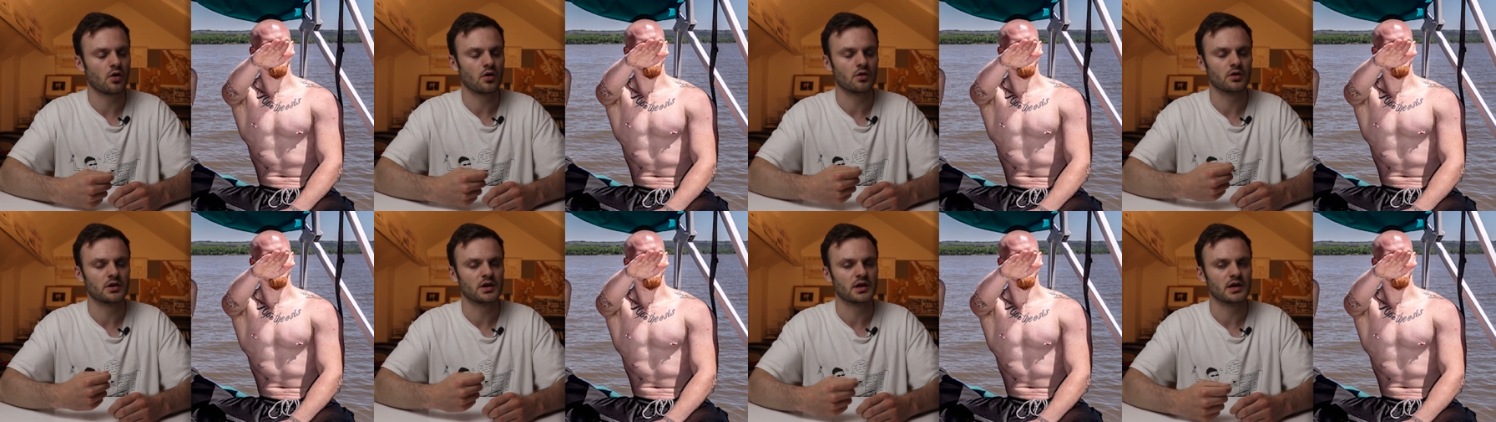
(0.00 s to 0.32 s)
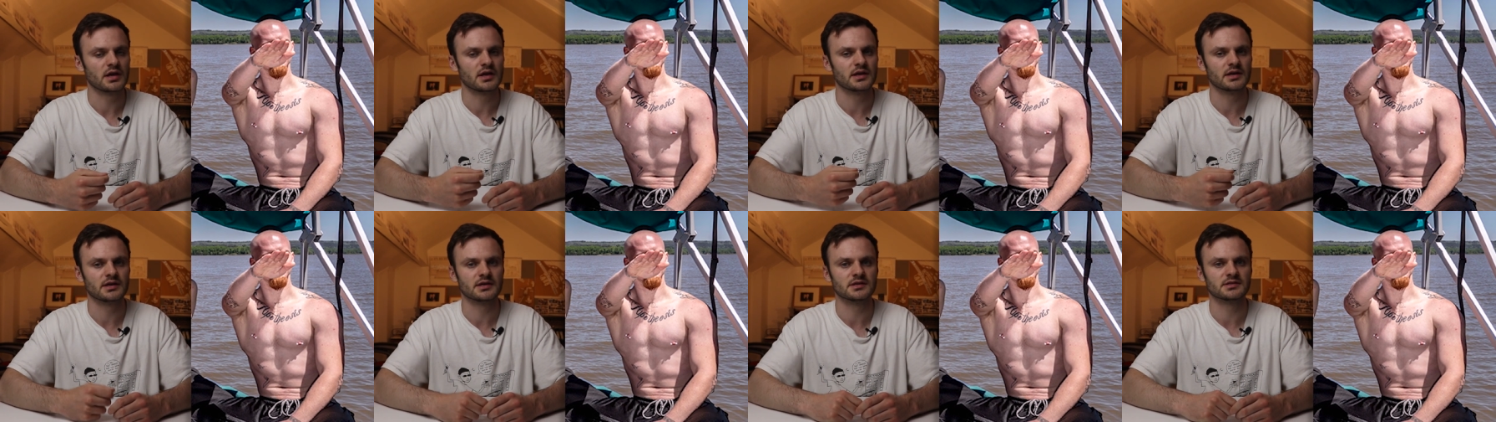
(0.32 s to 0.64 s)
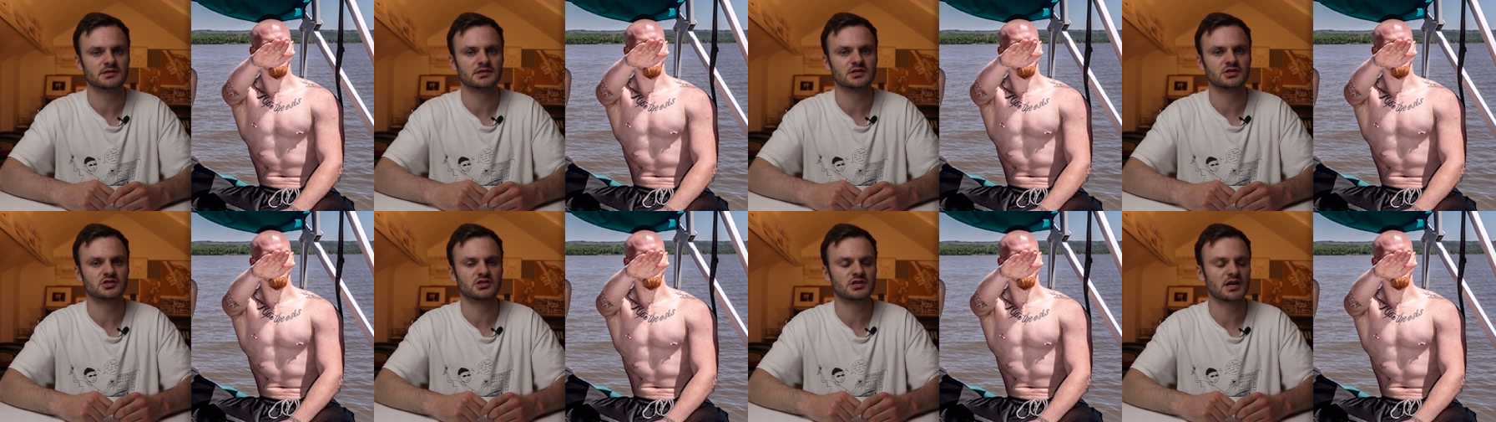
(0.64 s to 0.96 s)
on
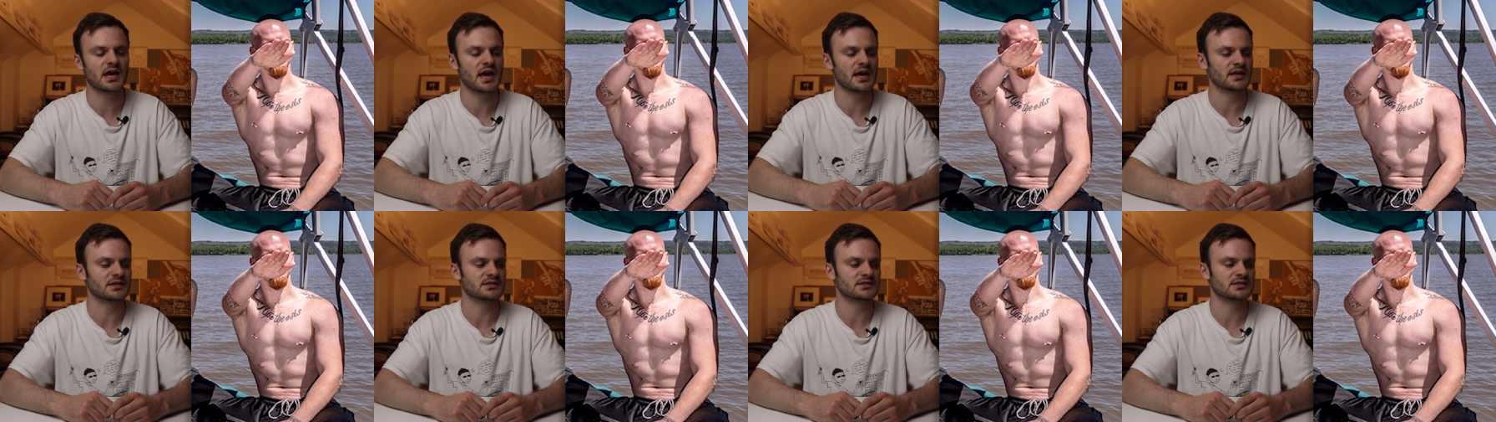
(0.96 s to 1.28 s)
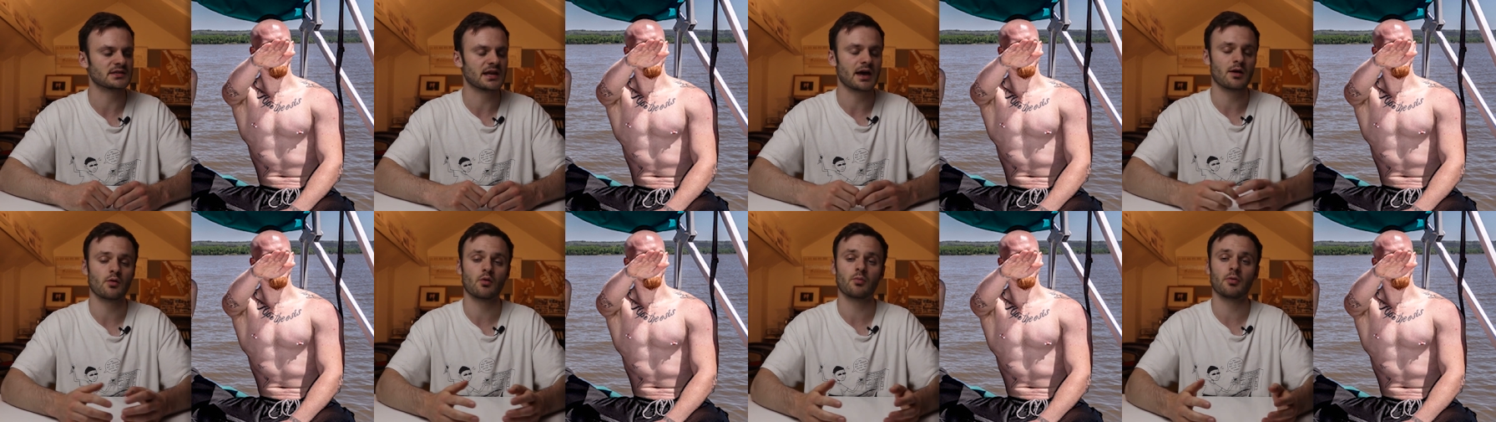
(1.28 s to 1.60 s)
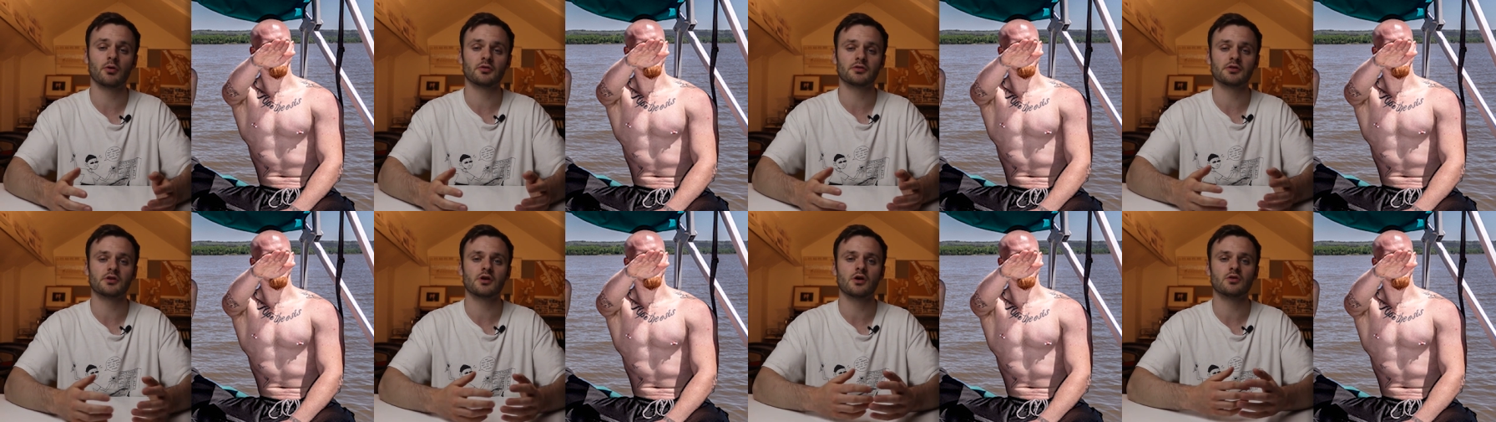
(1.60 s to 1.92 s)
his chest. Now
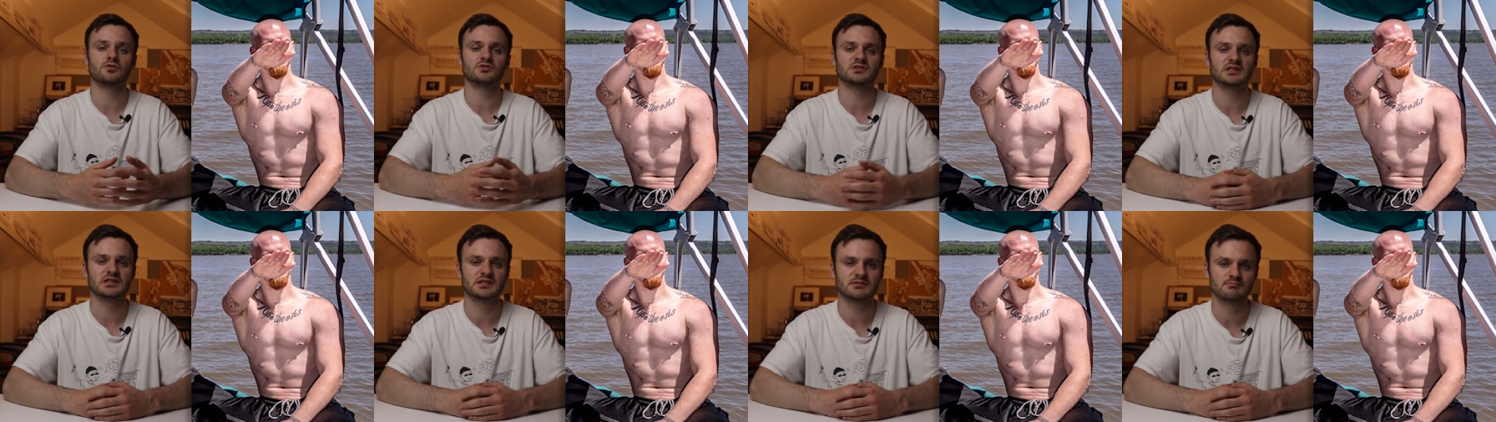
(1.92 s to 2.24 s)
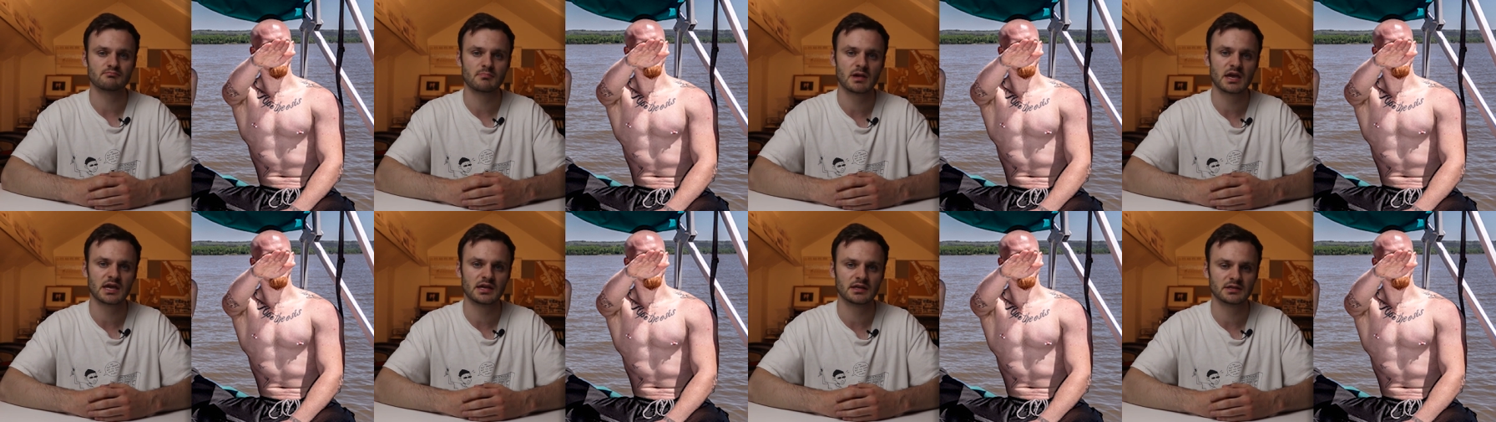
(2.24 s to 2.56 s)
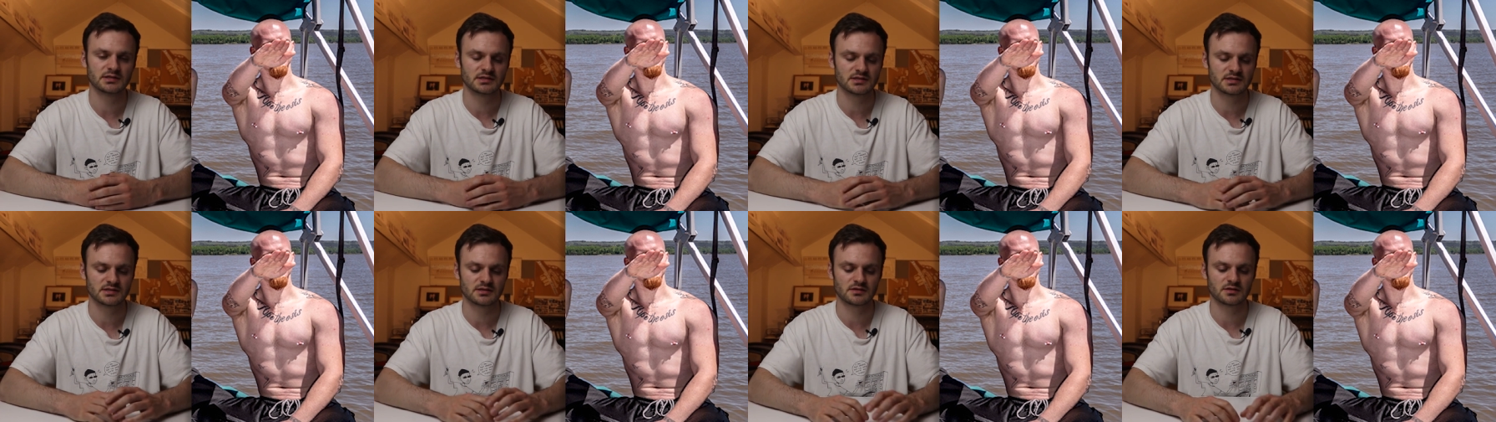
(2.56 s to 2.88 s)
apotheosis
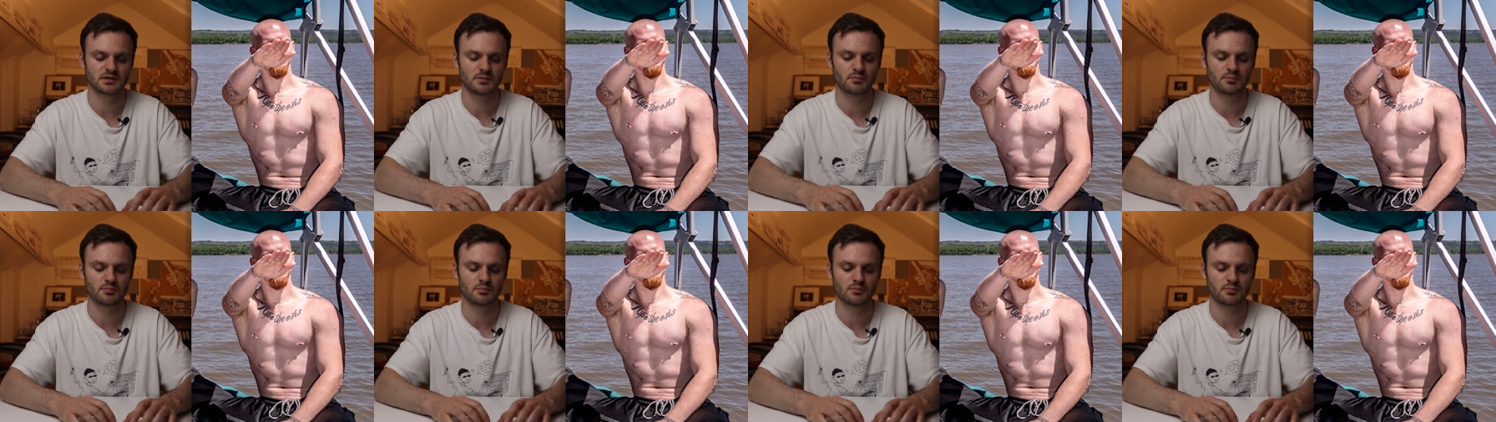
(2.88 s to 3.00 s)
means